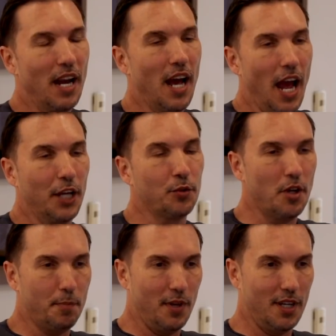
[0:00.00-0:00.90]
But I
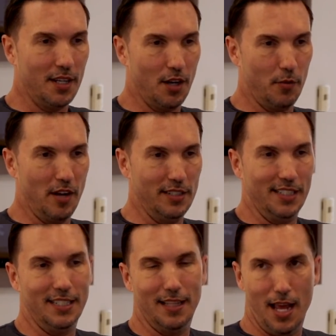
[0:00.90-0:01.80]
grew up around
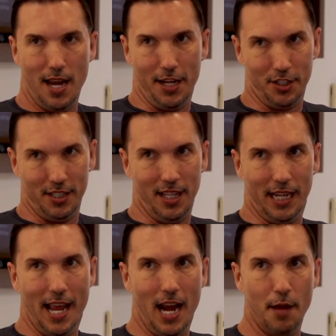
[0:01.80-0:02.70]
Disneyland, actually,
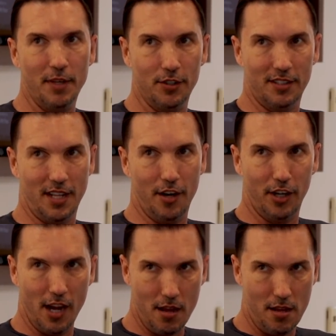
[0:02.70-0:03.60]
like Anaheim Hills
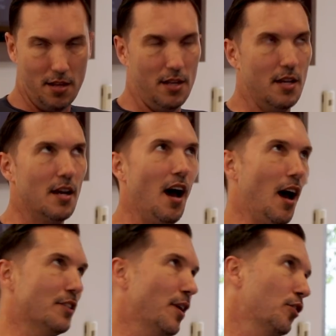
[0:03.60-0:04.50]
area.
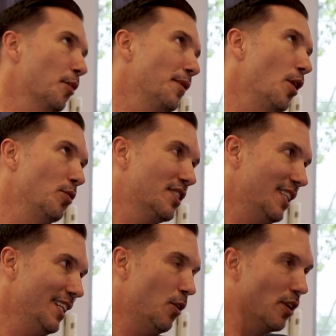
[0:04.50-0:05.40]
So I grew up in
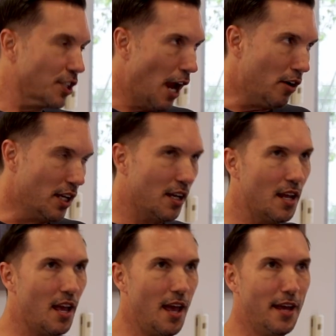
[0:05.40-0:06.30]
OC in Orange County,
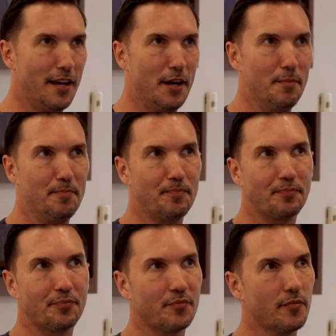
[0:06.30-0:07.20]
and
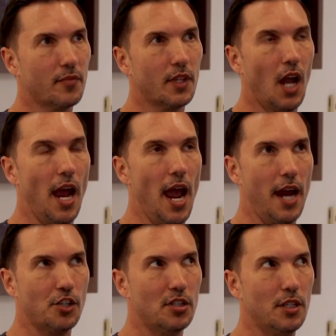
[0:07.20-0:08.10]
I
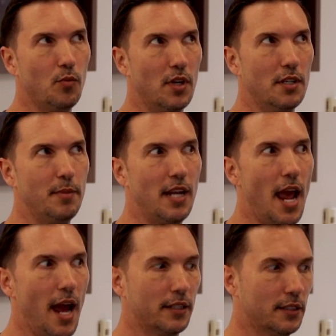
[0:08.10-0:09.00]
actually wanted to be an
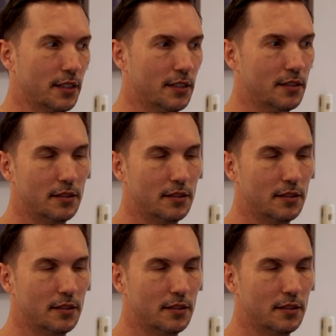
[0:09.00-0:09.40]
actor.